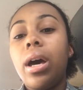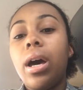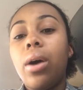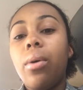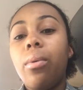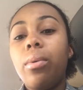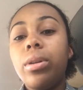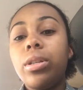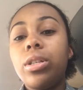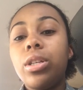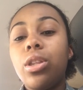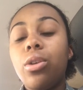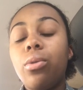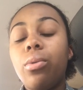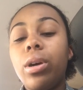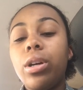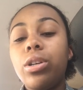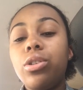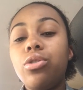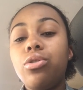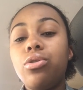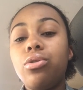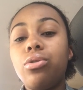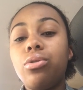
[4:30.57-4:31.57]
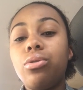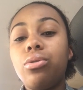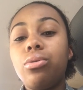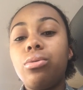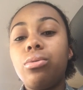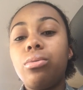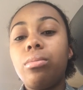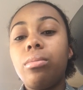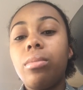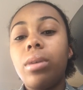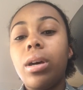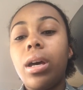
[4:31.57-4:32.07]
I went to the
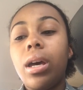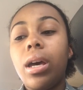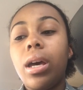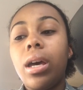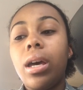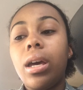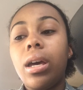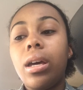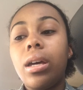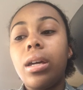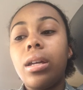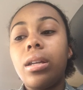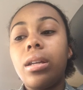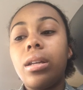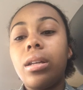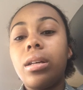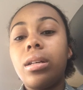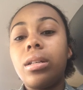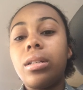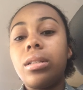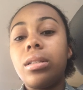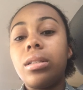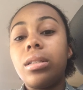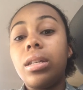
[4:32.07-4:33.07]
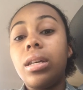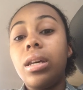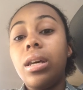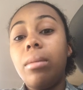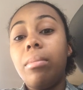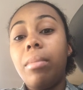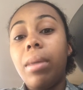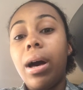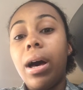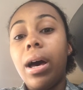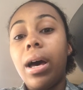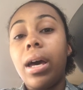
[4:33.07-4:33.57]
restroom, and
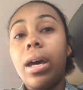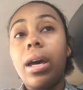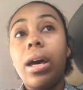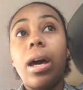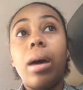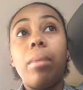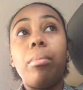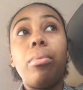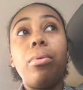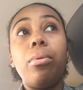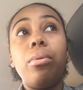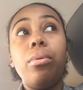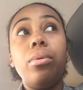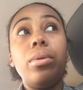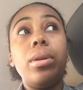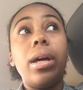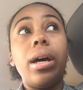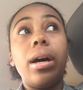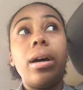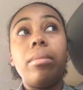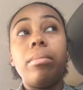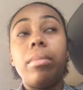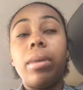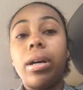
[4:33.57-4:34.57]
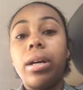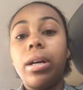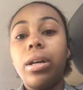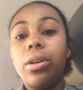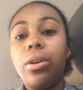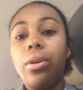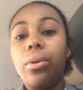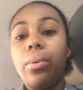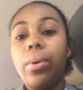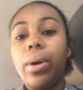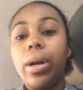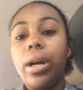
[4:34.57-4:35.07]
TMI, I pulled down my
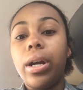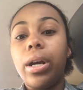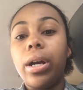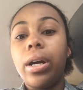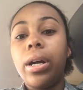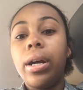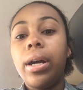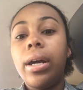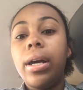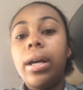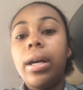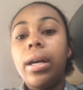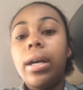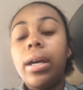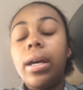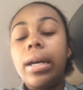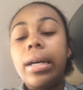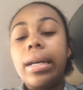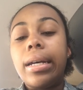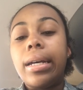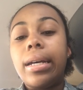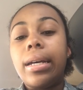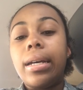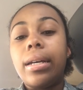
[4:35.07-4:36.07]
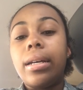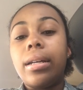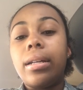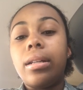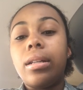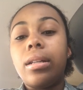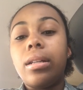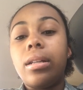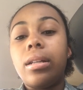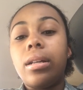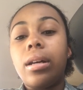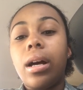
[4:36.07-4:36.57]
underwear
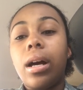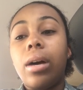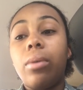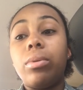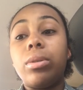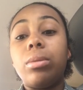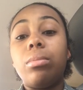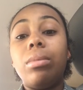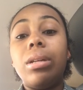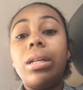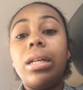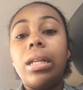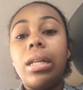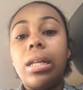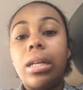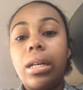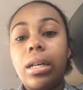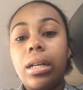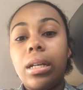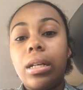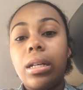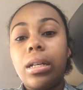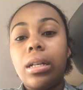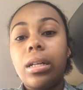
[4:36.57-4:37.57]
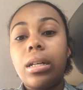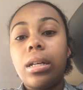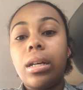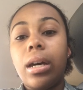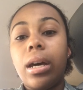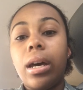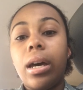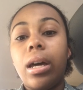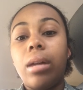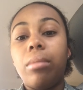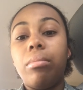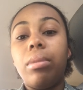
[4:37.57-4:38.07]
and I was bleeding.
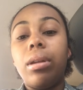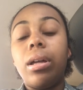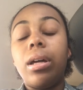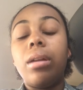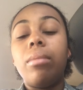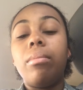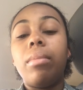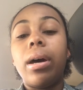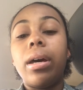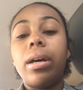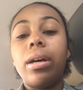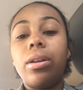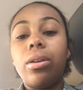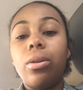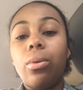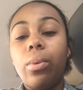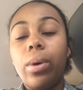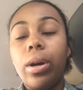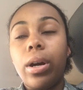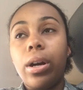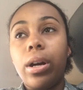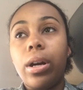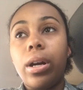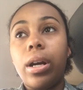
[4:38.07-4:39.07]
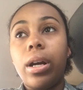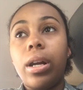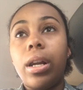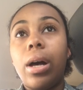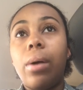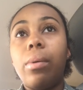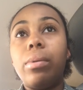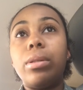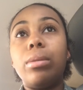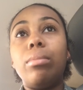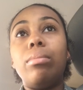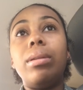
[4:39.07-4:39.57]
I had blood in my underwear, and
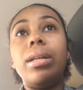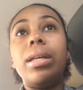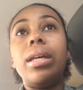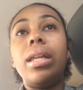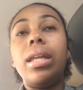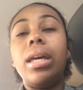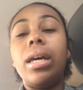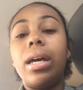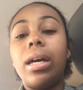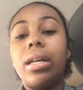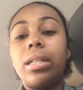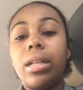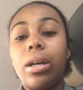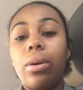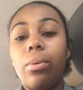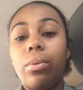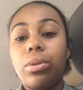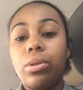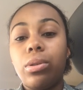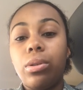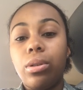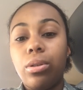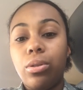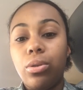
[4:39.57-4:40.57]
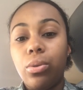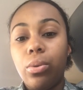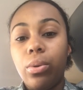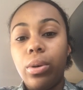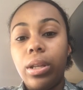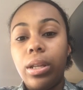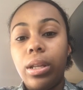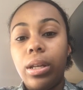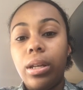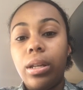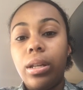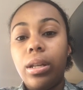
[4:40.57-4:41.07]
I was bleeding as I was on the
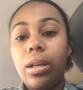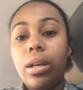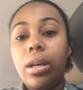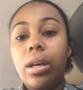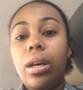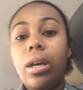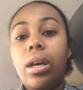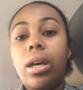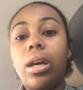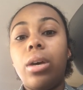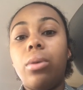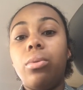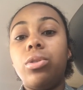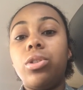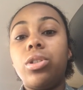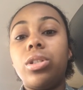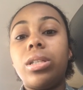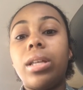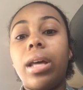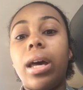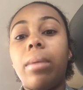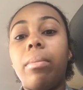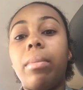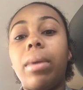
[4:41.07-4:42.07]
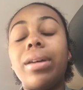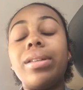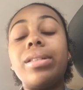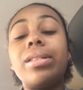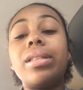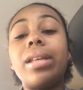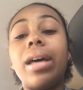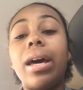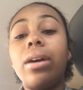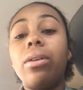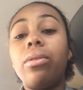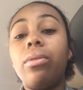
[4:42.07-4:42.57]
toilet. It was just like my
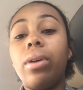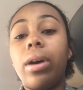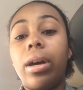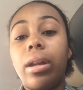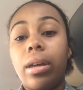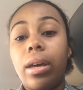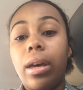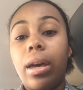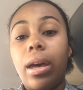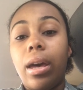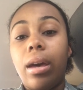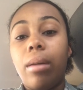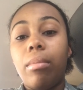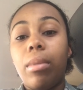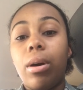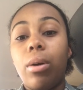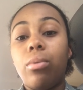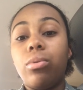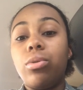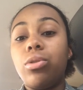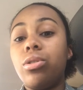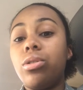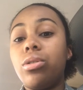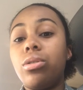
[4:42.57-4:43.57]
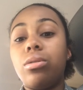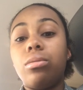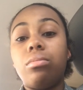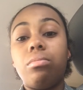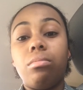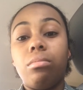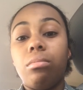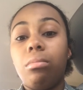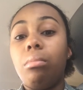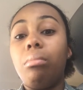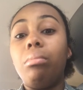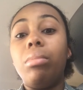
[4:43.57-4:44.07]
cycle had came. I was just
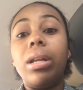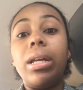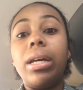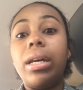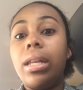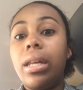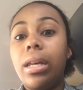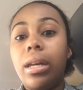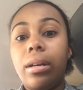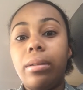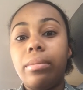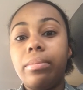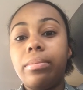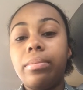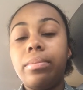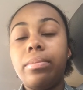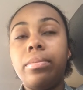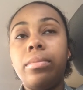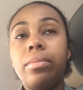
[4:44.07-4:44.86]
bleeding.